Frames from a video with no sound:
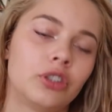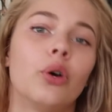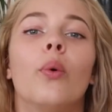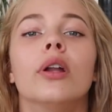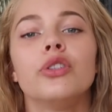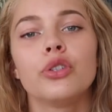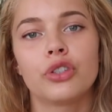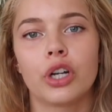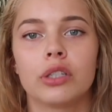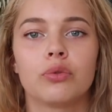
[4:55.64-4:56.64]
So once you
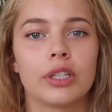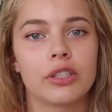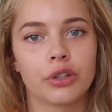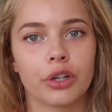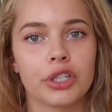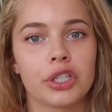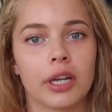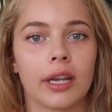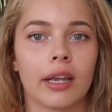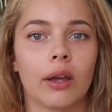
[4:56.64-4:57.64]
started
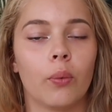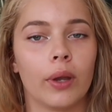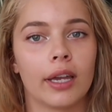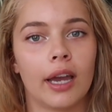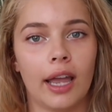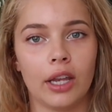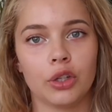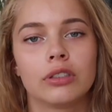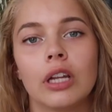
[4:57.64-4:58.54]
researching Wicca and you're